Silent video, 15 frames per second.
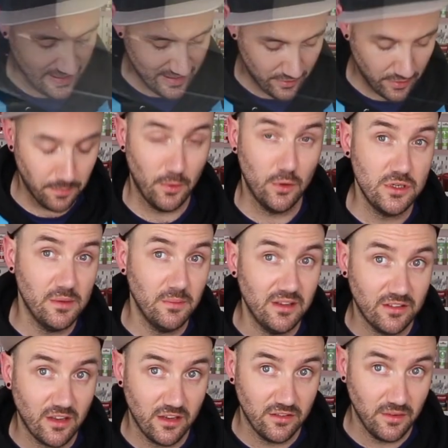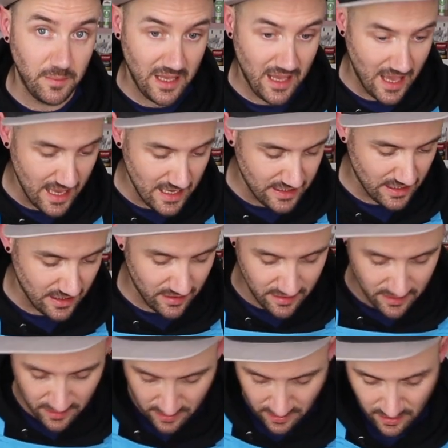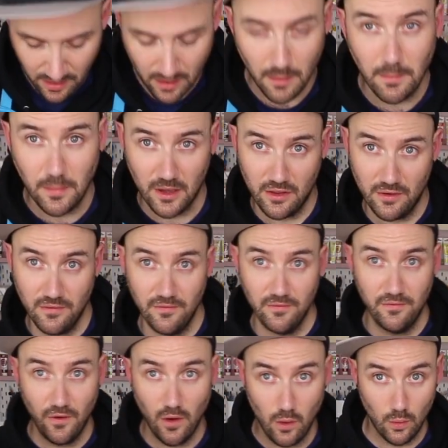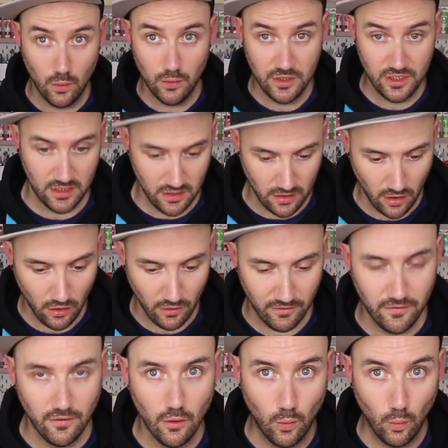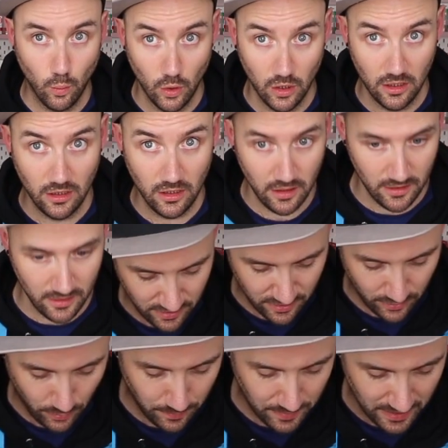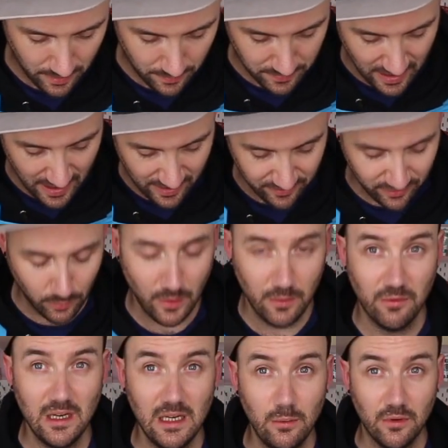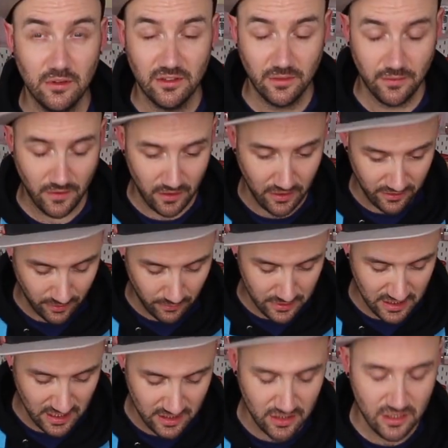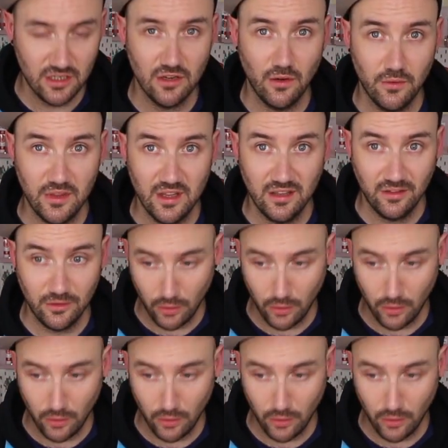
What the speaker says: Now the bottom is going to be hidden by the fold of wool that will be up there. So we really want to focus our attention on this